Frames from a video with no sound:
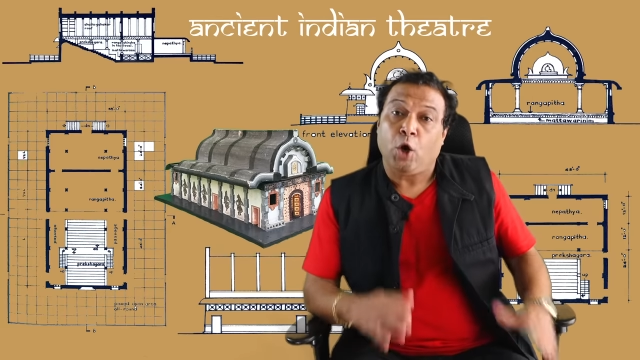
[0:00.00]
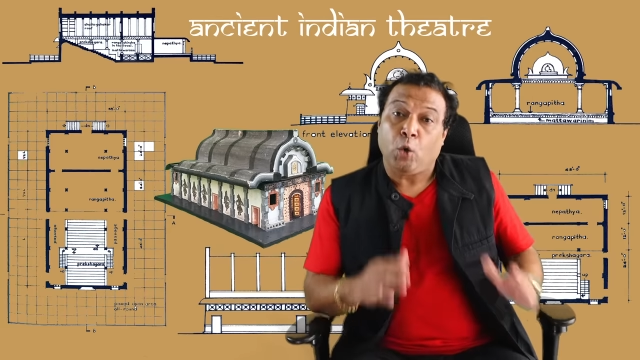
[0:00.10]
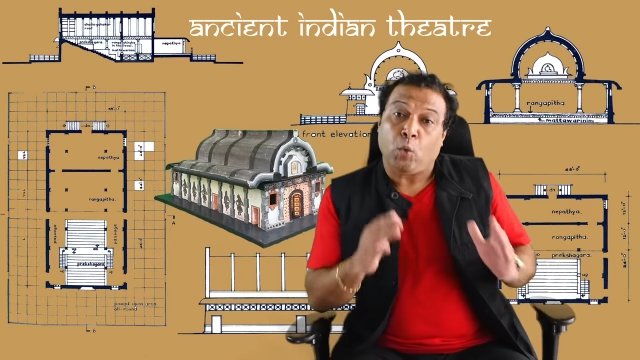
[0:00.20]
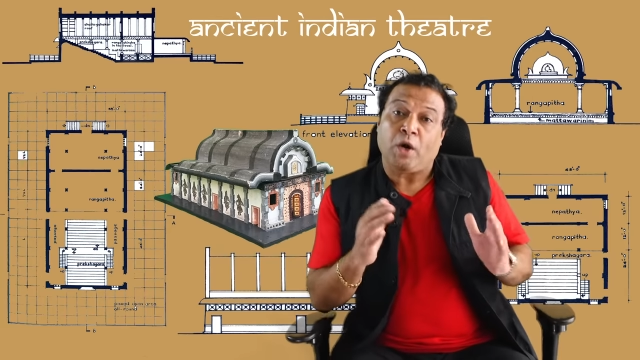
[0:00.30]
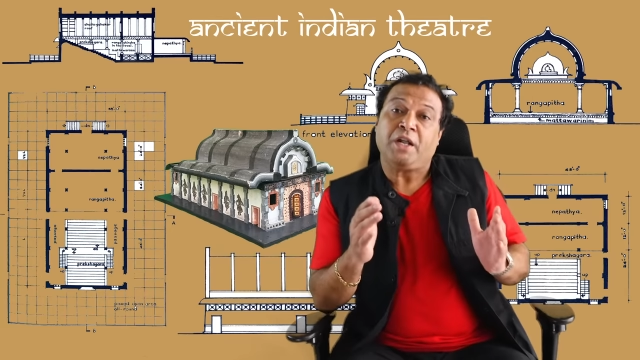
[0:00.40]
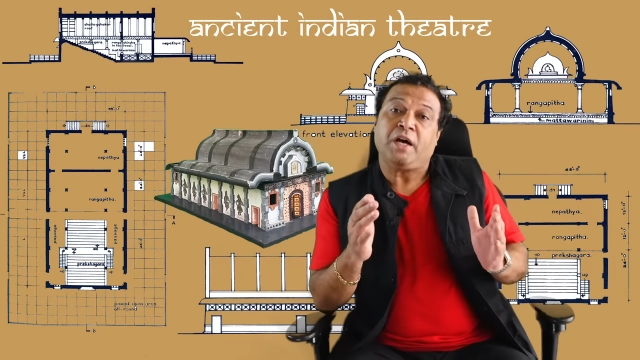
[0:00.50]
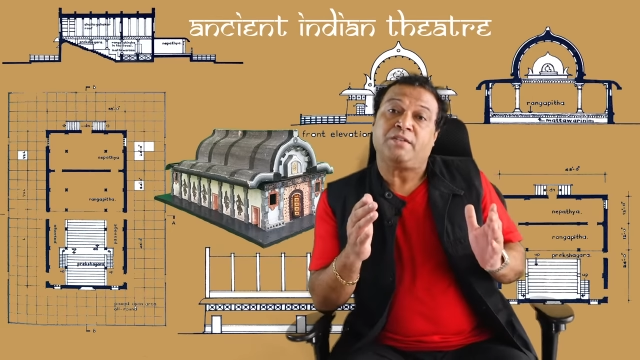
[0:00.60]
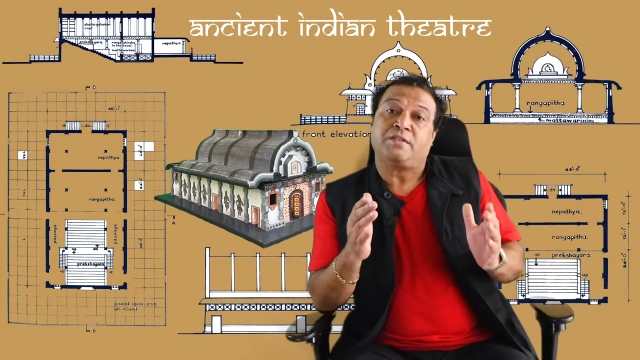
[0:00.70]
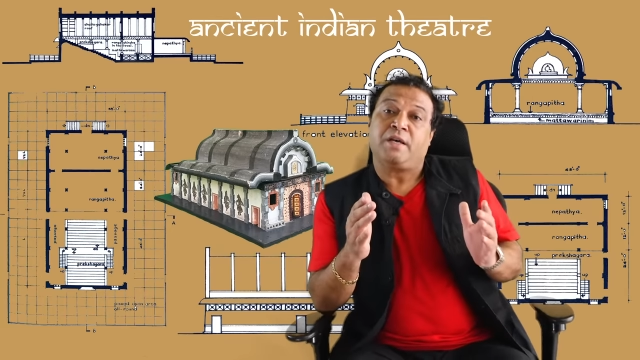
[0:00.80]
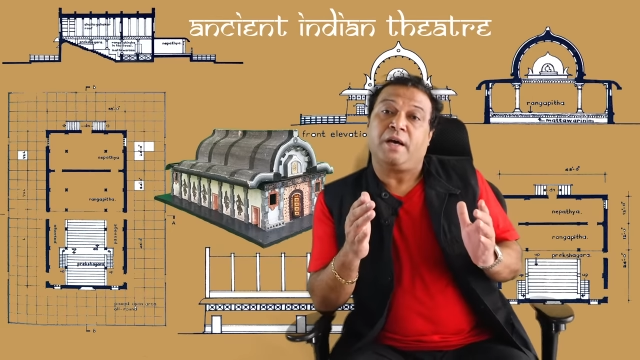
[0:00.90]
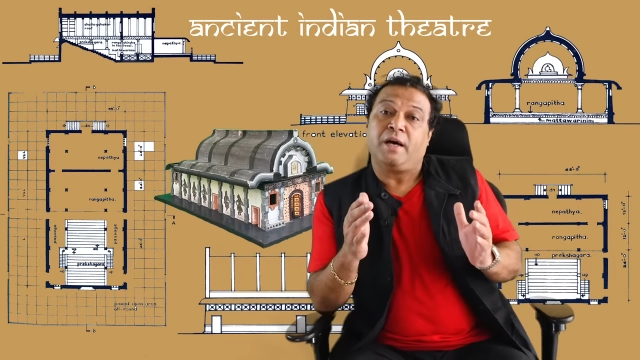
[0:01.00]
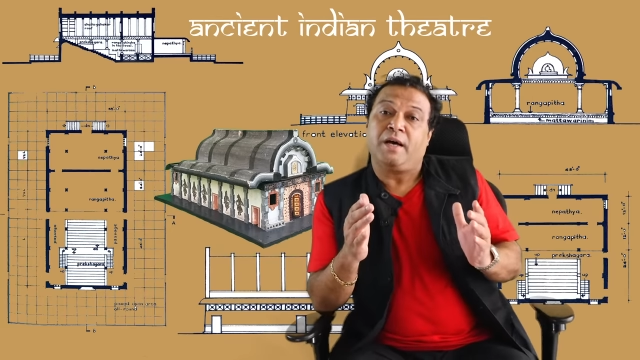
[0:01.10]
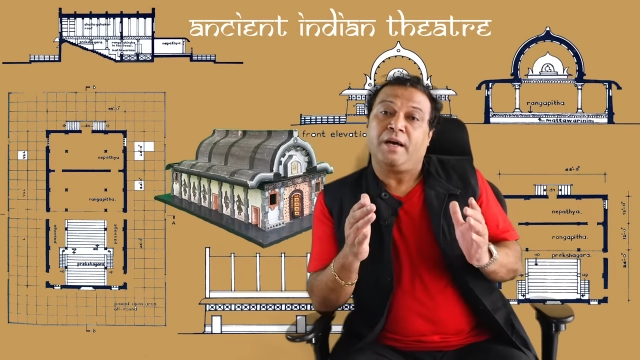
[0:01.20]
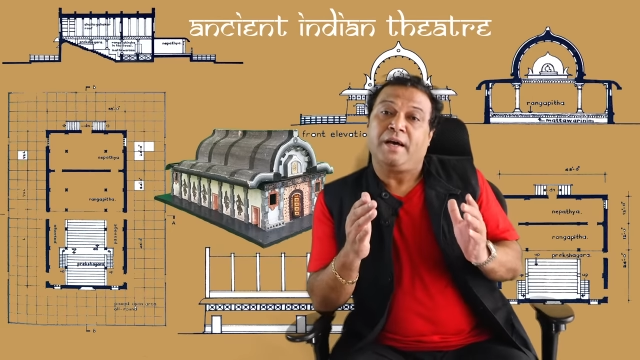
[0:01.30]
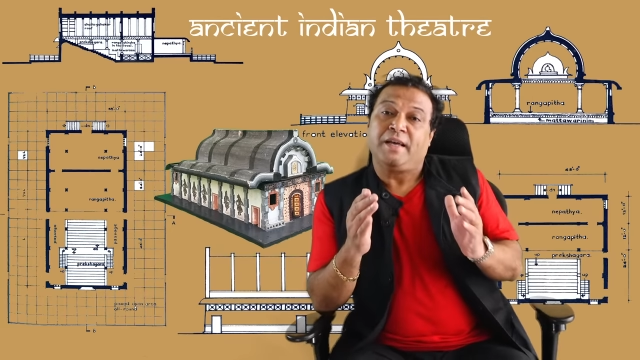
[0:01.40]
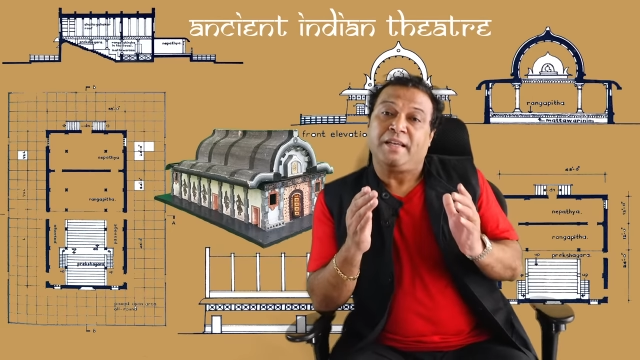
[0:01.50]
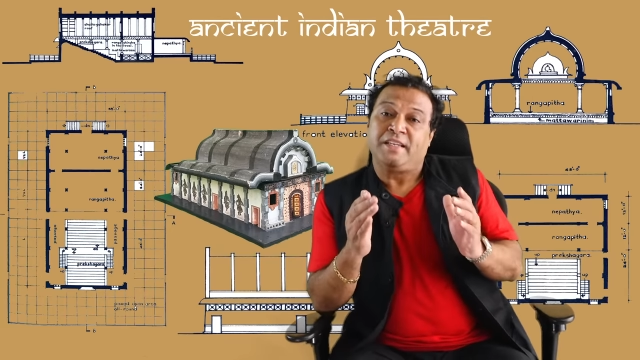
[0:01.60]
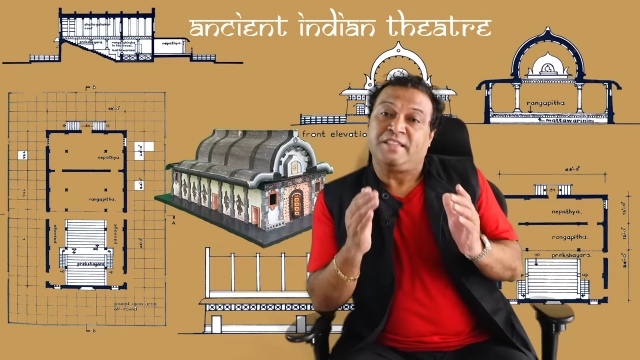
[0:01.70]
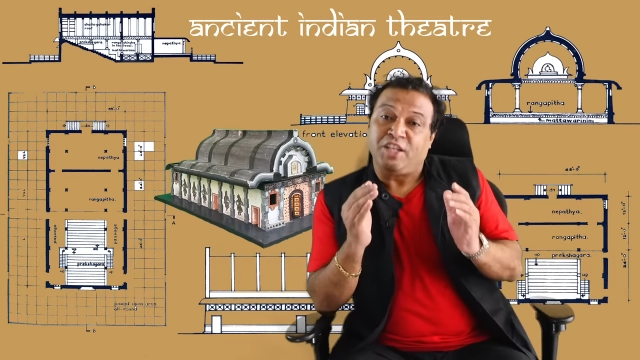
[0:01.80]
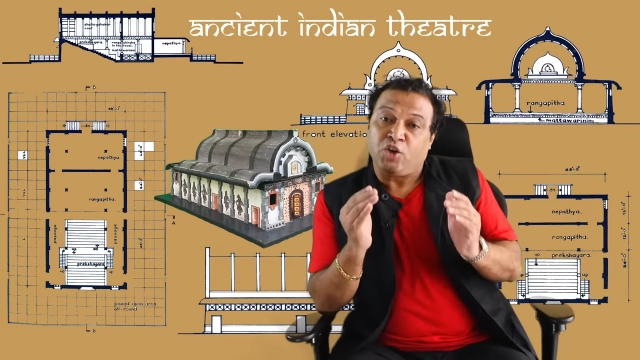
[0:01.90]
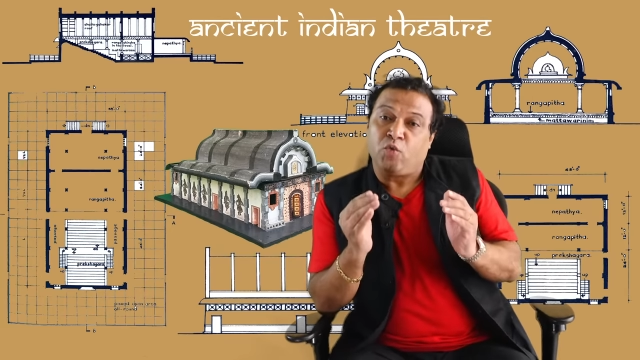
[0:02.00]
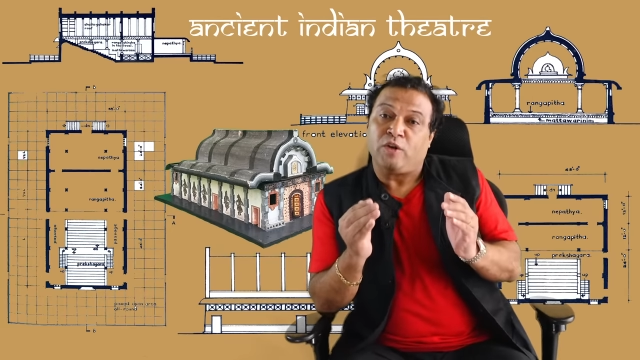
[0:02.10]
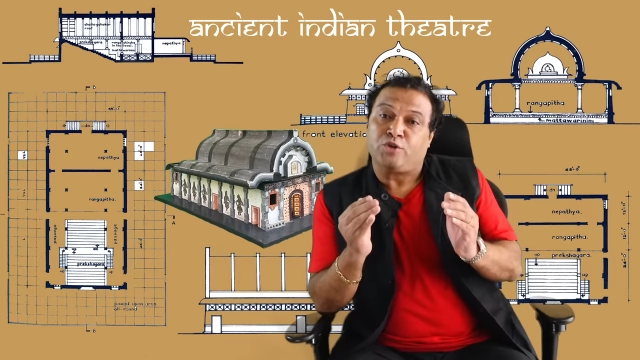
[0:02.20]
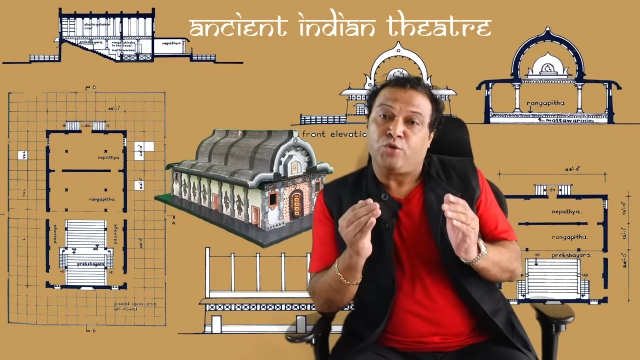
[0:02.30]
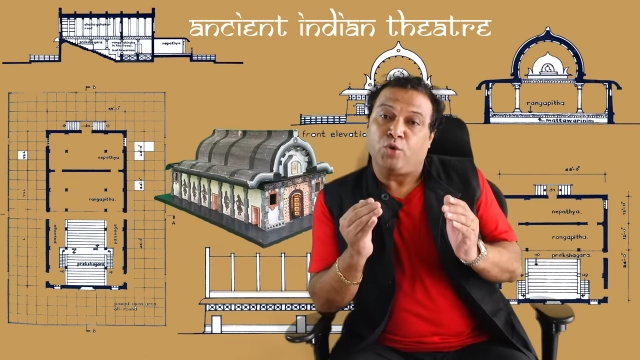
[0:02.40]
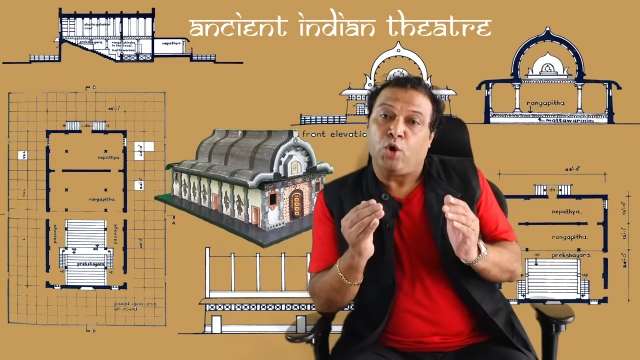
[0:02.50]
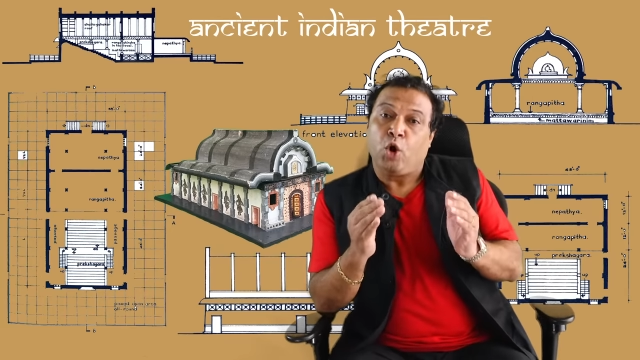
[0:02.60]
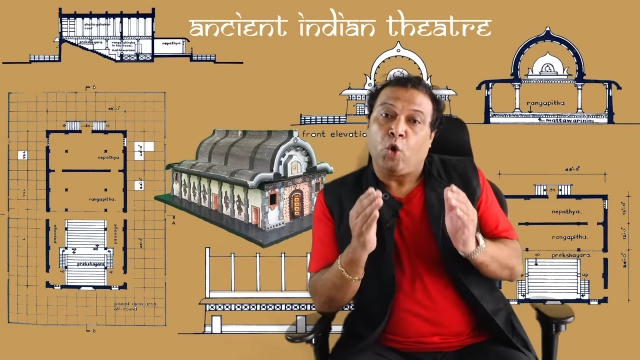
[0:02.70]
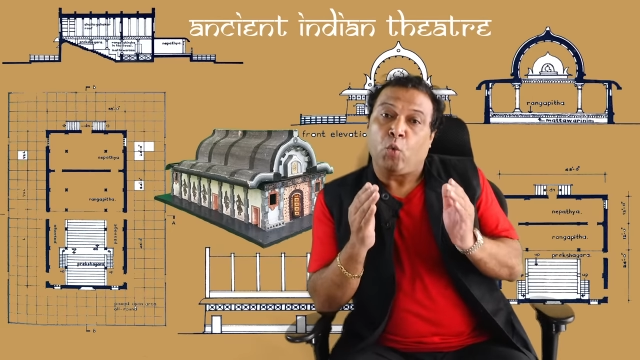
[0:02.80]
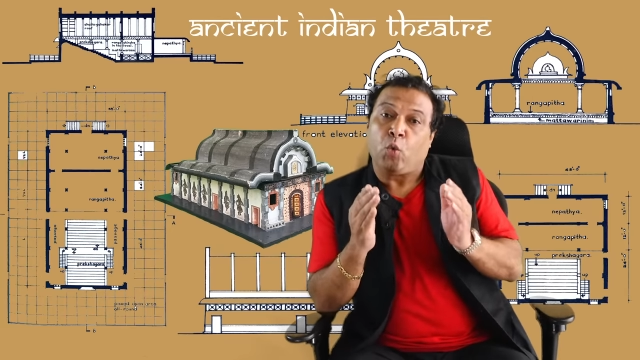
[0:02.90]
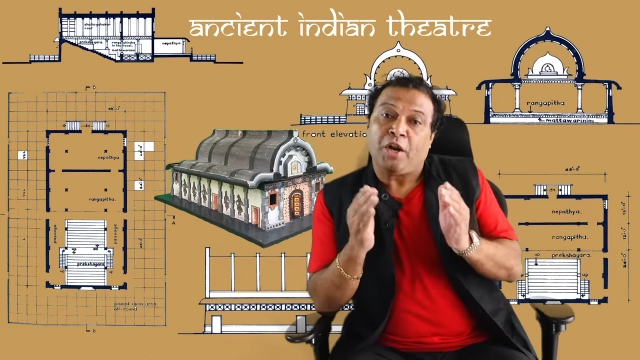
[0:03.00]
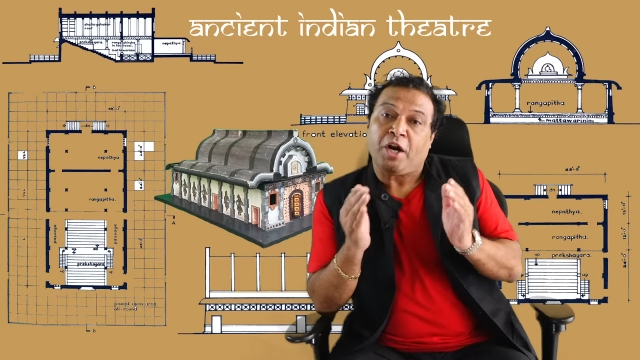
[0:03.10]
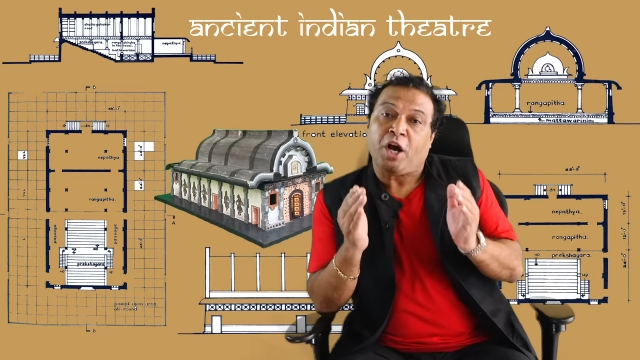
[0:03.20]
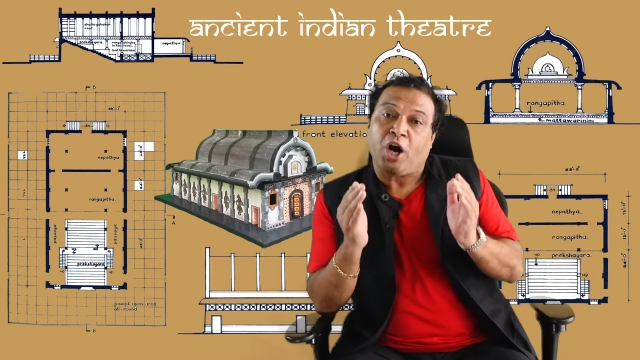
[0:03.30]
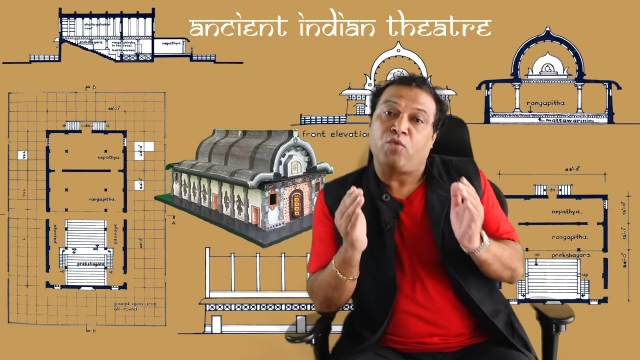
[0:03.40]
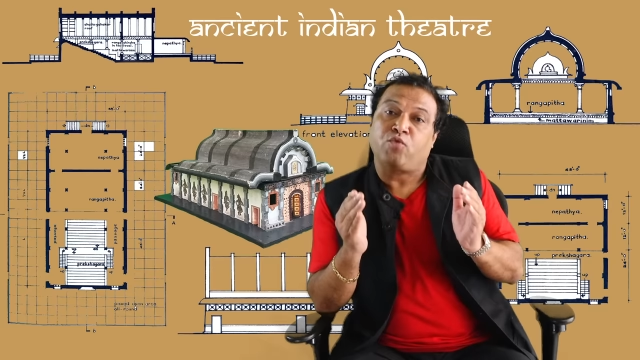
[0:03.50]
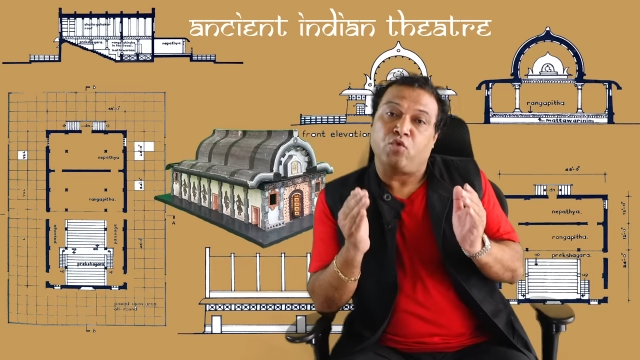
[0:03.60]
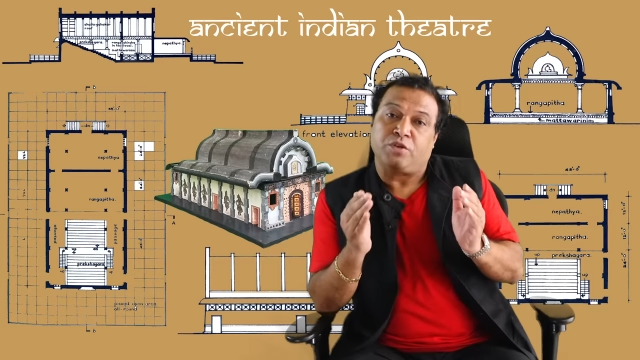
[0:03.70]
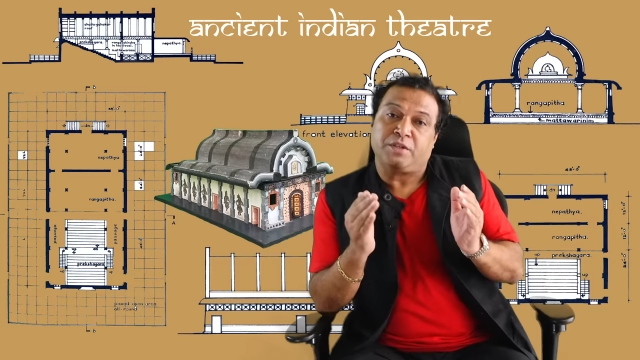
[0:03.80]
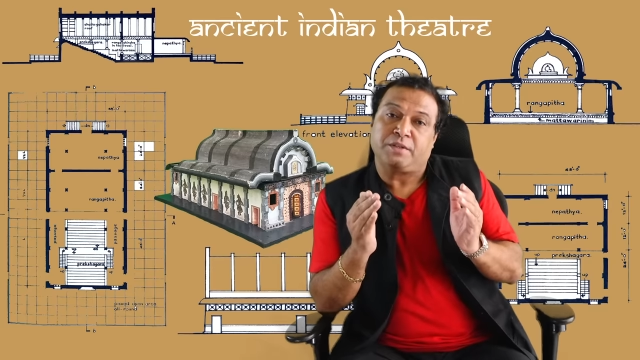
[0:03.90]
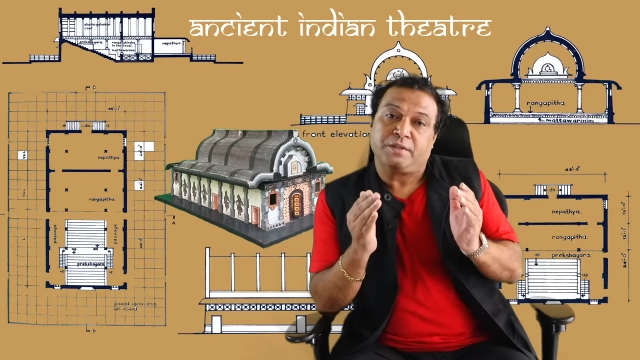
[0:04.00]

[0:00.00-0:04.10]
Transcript: One hasta is equal to one and a half foot